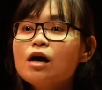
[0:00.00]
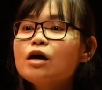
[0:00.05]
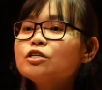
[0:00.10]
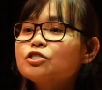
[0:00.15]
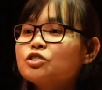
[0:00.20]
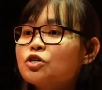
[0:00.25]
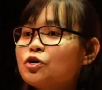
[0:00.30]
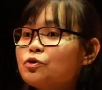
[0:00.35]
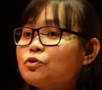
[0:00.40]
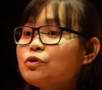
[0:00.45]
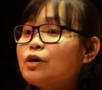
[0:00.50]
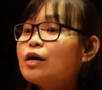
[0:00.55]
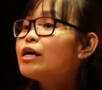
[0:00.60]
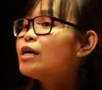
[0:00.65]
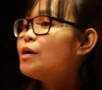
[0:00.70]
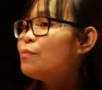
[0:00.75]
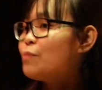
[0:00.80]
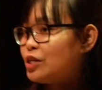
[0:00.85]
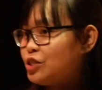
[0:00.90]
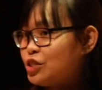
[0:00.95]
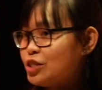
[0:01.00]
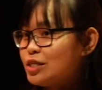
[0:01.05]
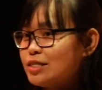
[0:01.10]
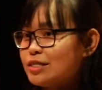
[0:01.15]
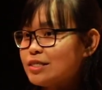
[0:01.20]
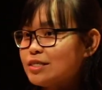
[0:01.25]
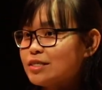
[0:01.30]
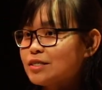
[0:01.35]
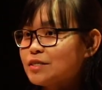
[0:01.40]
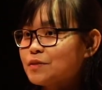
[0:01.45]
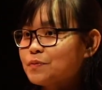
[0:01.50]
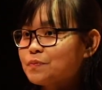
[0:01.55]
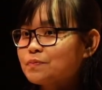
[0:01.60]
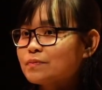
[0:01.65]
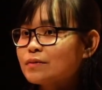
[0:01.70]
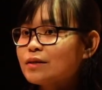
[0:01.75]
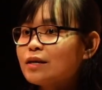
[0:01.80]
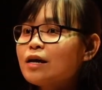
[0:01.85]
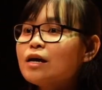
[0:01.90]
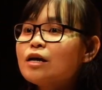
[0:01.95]
So imagine this.
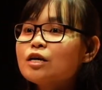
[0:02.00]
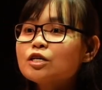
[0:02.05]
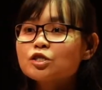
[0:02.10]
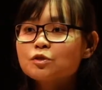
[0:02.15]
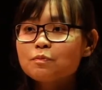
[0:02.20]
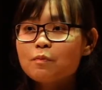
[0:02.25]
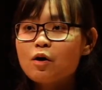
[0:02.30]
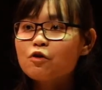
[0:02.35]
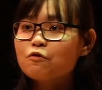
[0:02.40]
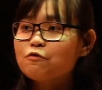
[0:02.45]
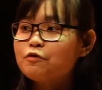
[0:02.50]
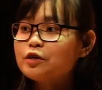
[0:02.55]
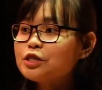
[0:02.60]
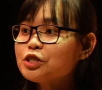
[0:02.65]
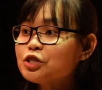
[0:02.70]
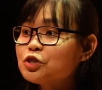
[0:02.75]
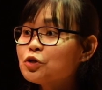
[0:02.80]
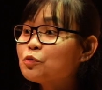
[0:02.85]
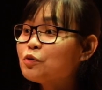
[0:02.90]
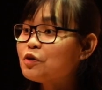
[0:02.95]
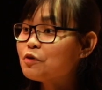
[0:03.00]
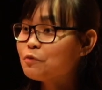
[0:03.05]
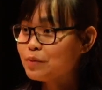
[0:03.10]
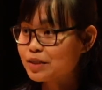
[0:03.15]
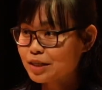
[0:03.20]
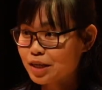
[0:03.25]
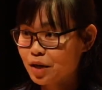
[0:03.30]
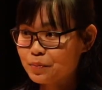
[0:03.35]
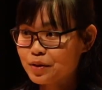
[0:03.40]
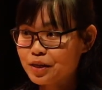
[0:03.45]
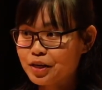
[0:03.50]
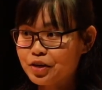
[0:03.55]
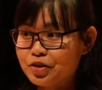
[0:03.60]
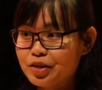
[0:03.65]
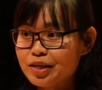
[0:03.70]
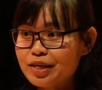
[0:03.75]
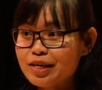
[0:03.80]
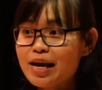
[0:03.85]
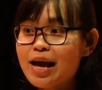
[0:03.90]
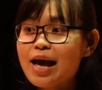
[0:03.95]
Small fish with methyl
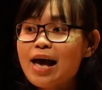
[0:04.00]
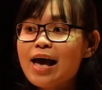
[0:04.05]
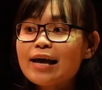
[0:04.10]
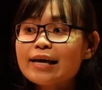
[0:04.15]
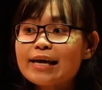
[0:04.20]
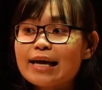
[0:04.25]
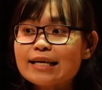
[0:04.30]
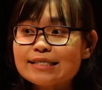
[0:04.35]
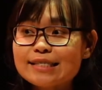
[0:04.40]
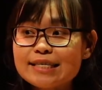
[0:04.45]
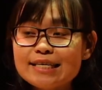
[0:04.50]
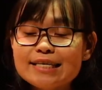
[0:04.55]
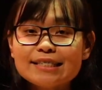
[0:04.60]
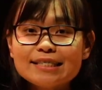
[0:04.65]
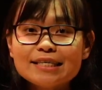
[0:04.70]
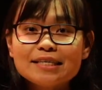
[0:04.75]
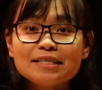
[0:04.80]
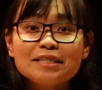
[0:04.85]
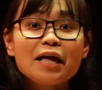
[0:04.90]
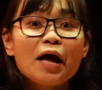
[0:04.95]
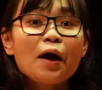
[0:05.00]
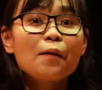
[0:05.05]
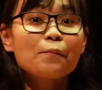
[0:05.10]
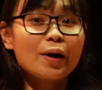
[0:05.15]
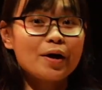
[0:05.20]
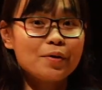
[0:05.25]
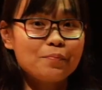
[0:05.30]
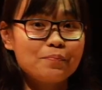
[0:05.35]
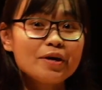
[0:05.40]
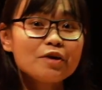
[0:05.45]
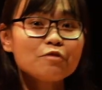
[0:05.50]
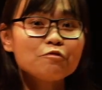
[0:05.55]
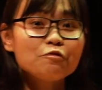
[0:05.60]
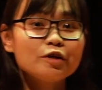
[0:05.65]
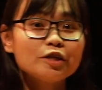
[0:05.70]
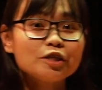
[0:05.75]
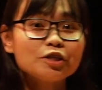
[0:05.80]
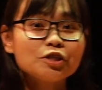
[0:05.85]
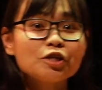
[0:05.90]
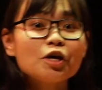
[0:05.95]
mercury gets eaten by big
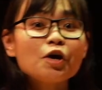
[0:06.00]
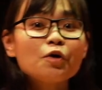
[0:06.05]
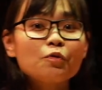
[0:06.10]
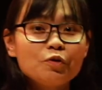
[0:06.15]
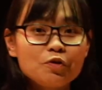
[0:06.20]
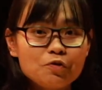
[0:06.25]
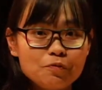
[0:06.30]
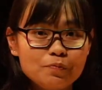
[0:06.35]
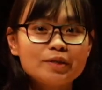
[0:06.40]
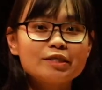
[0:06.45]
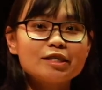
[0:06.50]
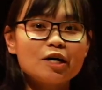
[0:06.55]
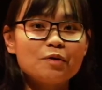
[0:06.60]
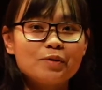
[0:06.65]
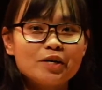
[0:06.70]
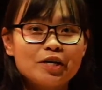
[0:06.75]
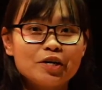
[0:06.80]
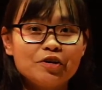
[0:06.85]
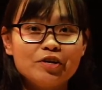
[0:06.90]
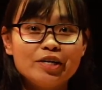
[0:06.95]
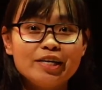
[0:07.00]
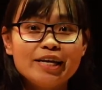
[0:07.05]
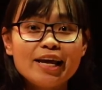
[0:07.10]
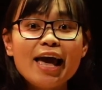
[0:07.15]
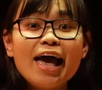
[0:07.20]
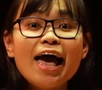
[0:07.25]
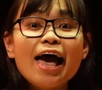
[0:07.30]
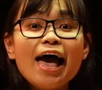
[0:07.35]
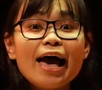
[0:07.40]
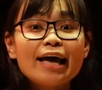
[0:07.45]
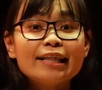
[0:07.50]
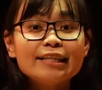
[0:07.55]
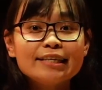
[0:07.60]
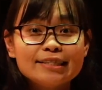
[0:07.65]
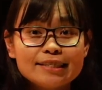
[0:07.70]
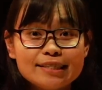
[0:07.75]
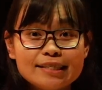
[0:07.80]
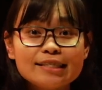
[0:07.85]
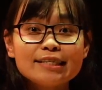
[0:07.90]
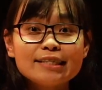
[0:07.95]
fish with methyl mercury, and
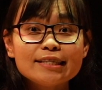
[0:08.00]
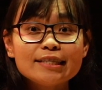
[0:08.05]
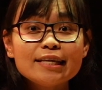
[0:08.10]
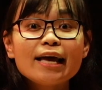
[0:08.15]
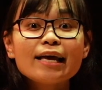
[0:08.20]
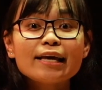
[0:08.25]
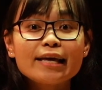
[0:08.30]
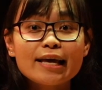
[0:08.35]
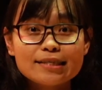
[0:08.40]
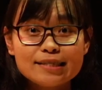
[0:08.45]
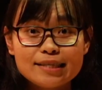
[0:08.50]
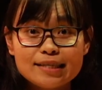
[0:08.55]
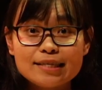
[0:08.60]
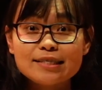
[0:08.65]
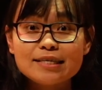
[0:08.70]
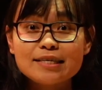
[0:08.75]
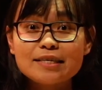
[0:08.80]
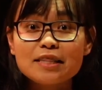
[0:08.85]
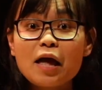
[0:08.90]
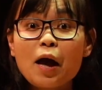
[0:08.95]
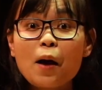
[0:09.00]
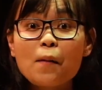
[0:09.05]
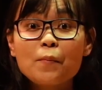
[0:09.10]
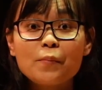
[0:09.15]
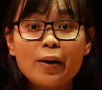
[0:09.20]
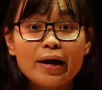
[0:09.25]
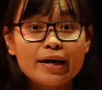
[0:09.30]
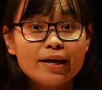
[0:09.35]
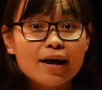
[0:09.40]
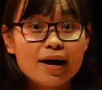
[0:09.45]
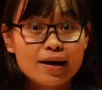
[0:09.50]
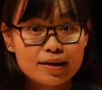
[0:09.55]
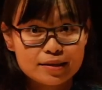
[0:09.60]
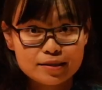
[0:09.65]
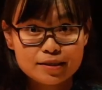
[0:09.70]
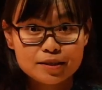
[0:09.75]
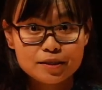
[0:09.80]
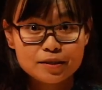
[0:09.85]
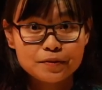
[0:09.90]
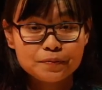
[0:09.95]
in turn gets eaten by
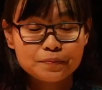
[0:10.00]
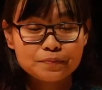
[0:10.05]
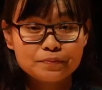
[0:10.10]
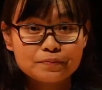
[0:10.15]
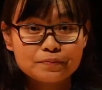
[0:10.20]
us.